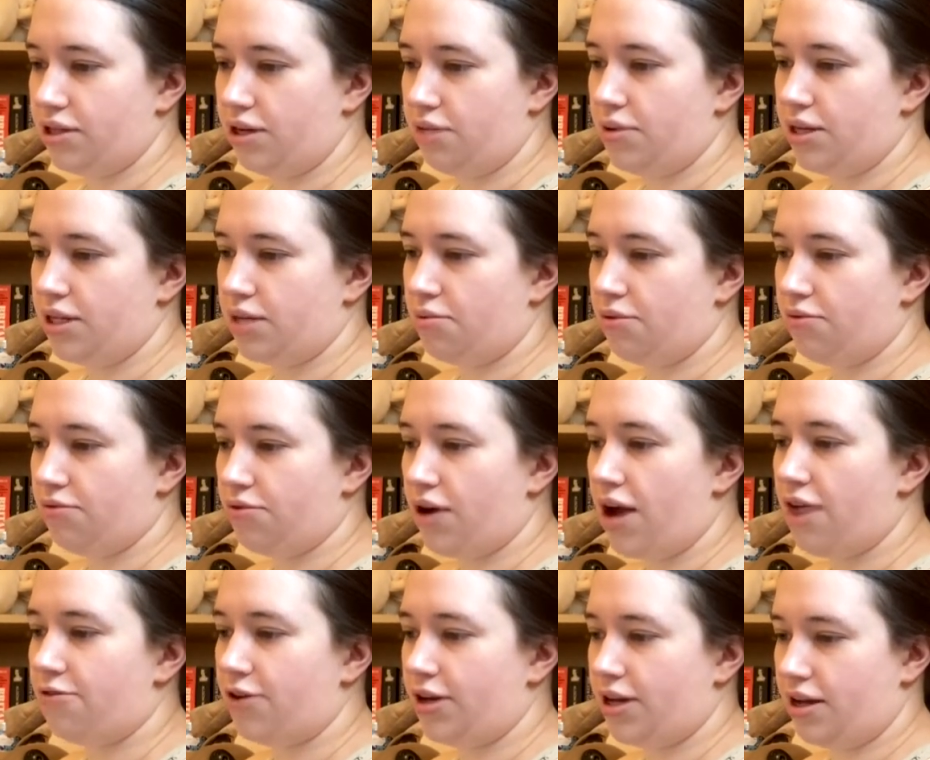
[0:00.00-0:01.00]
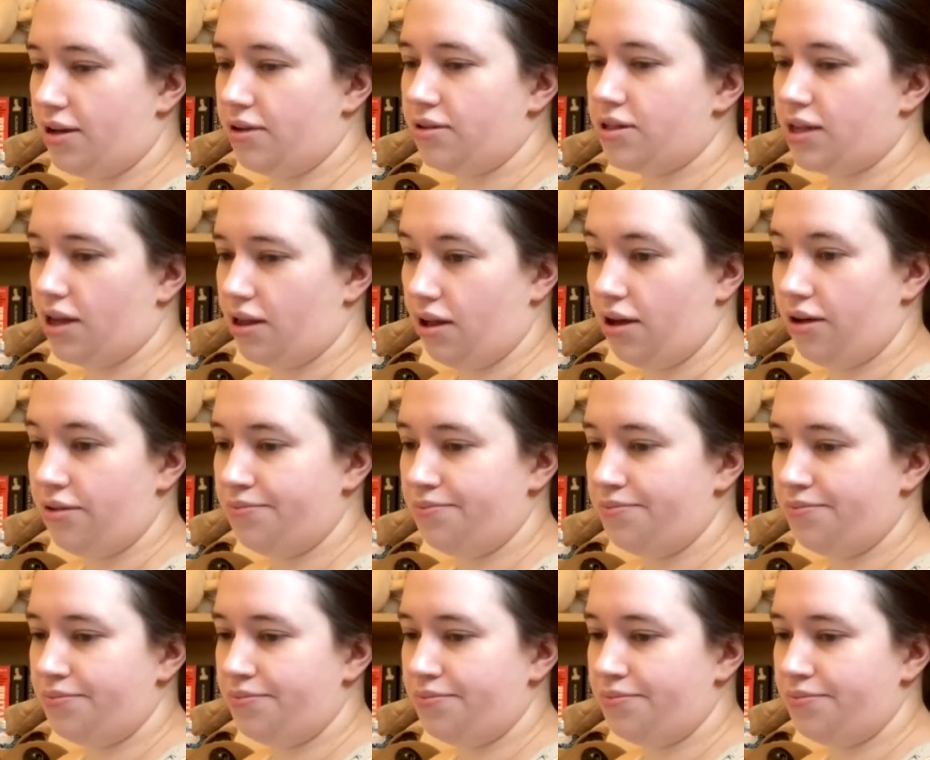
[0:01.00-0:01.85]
They are made up of Raphael Silla,